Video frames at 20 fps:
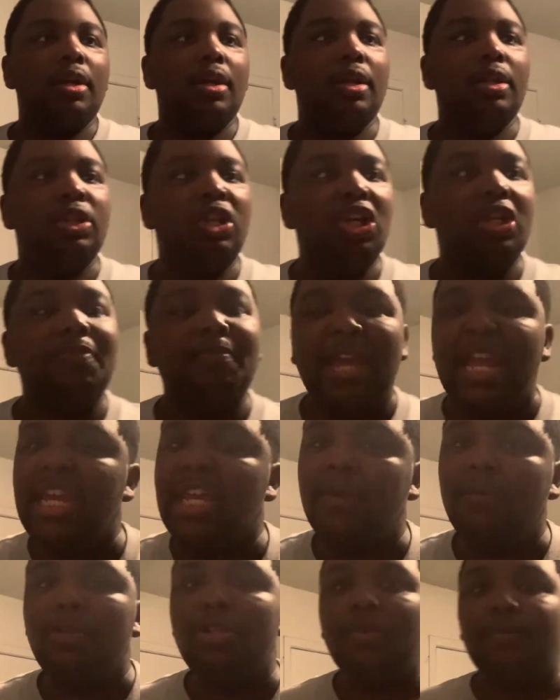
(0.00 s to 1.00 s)

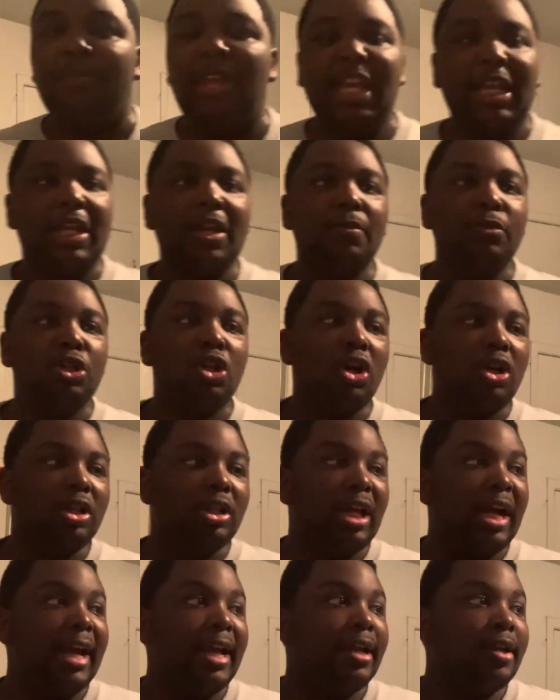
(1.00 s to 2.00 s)
make him look
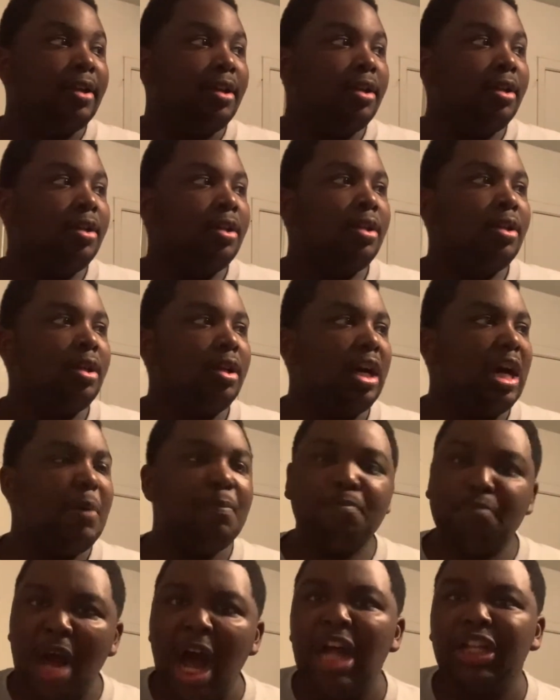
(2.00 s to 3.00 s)
like a
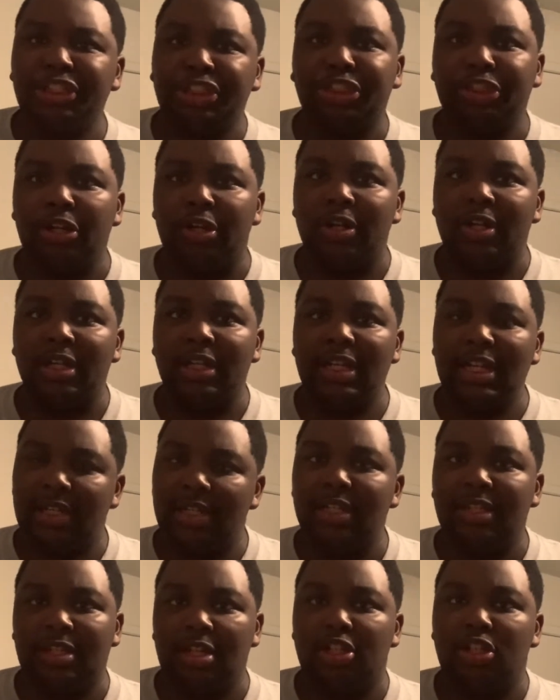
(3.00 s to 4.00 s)
monster in
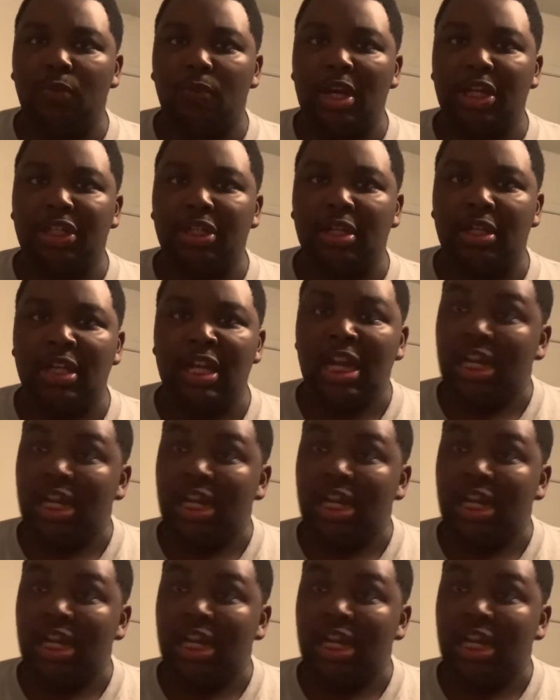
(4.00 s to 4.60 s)
this situation.